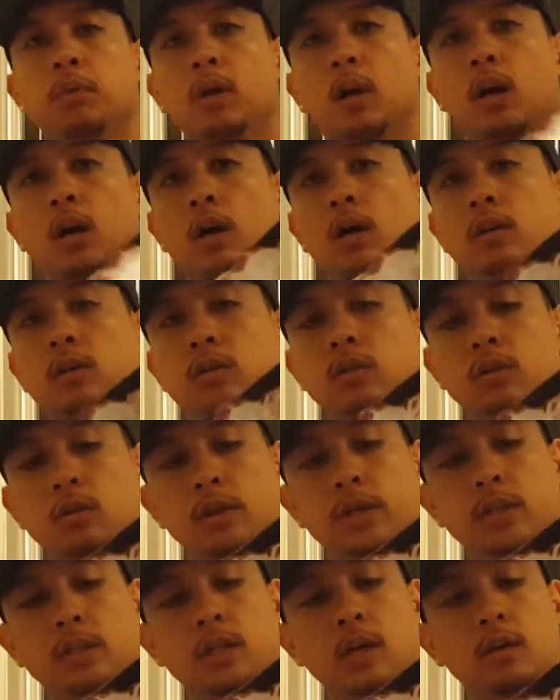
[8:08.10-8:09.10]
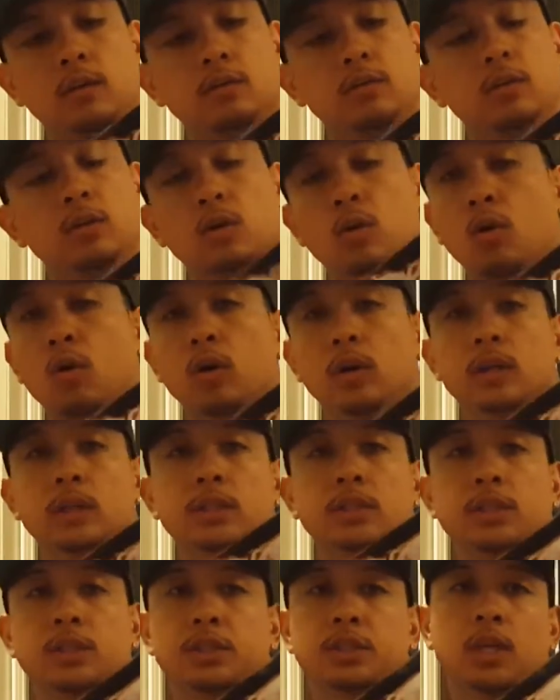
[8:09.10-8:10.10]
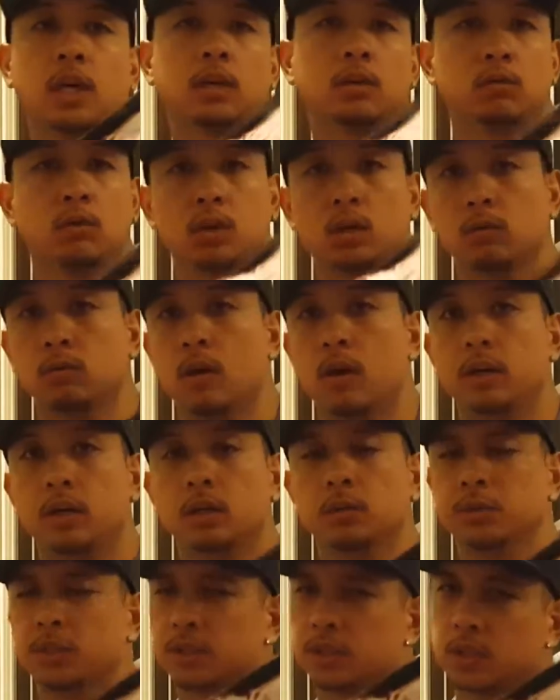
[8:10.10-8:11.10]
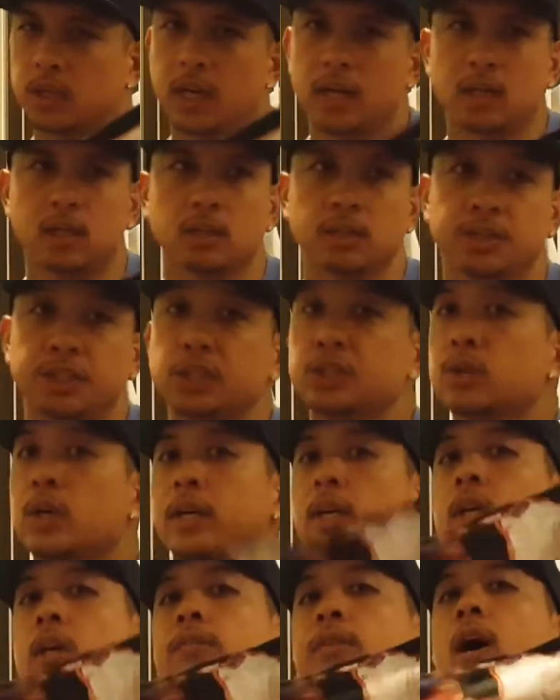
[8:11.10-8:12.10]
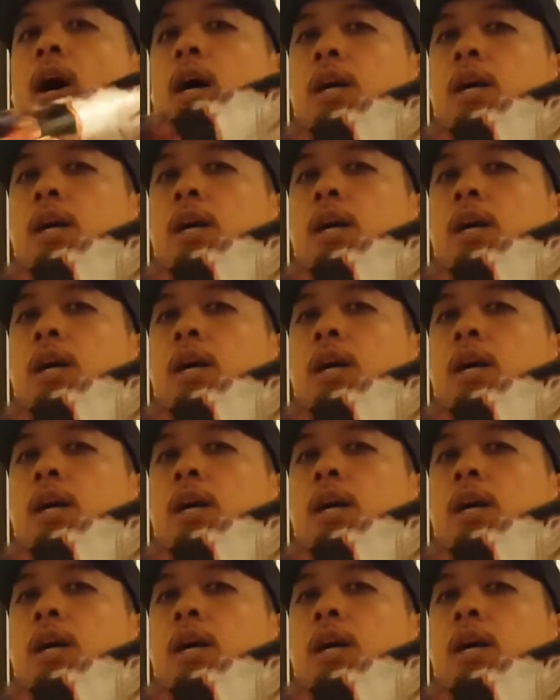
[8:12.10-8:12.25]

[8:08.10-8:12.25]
hit down to the court and just kind of run around and just so I can give an